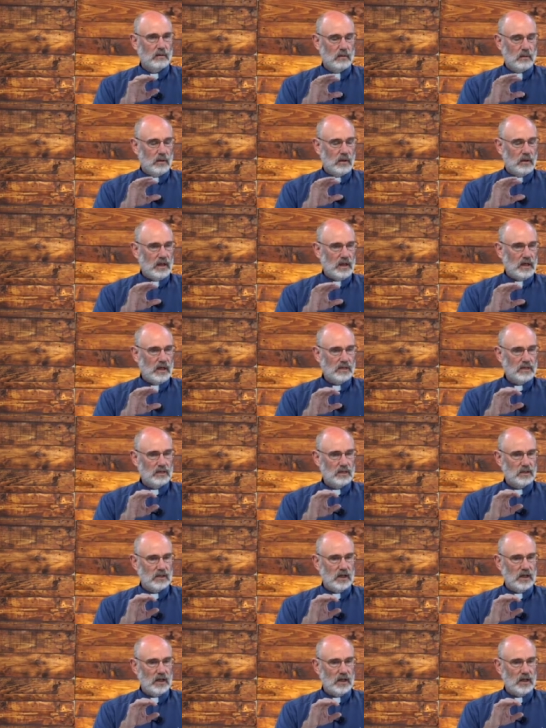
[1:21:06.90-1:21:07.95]
is
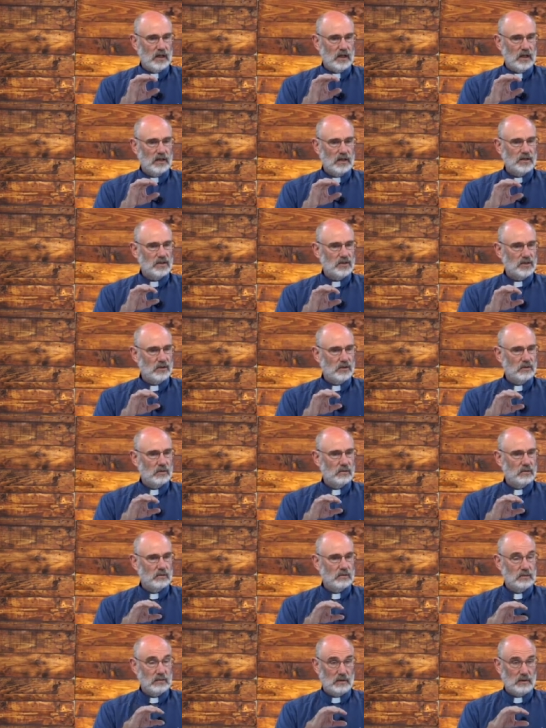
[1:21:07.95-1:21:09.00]
to
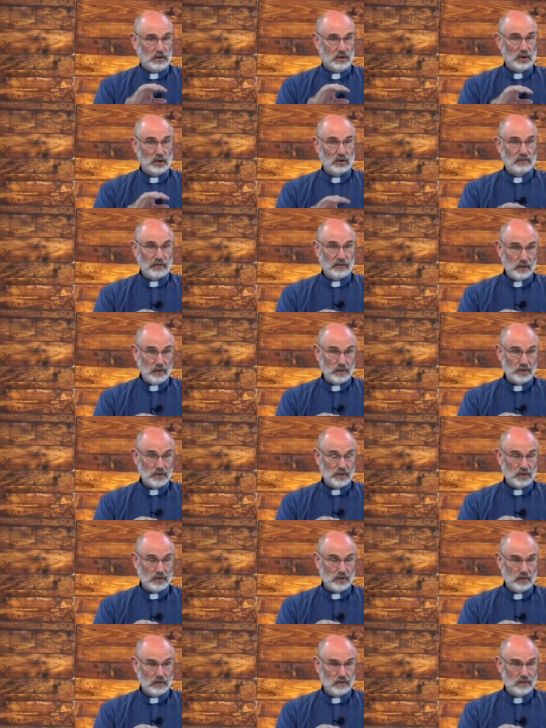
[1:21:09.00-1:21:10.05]
your
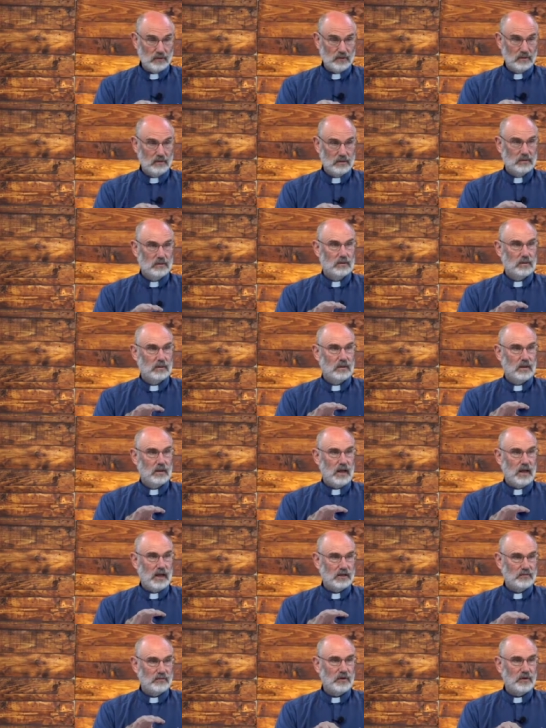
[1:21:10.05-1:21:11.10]
future
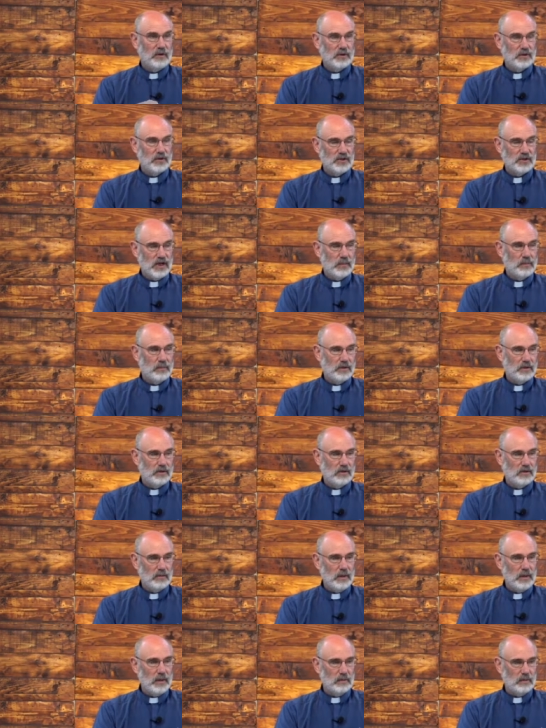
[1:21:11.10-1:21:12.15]
as future shepherds of the
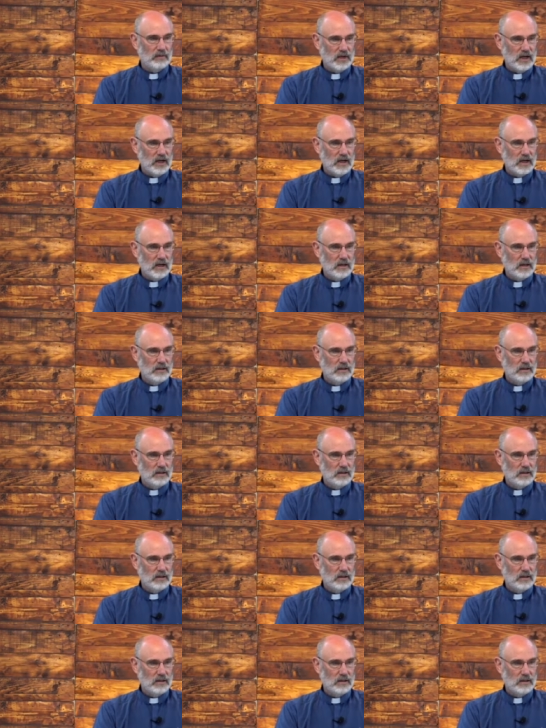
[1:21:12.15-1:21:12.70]
people of God.